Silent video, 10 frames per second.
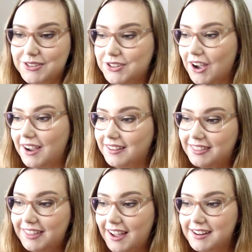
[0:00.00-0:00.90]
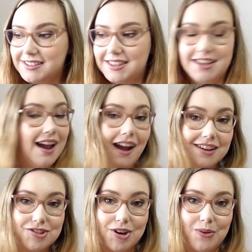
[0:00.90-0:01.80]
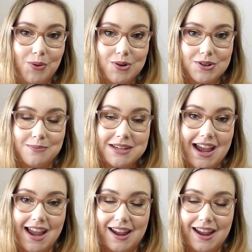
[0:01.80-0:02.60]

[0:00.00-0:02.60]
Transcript: so that is the eyeshadow wardrobe tag.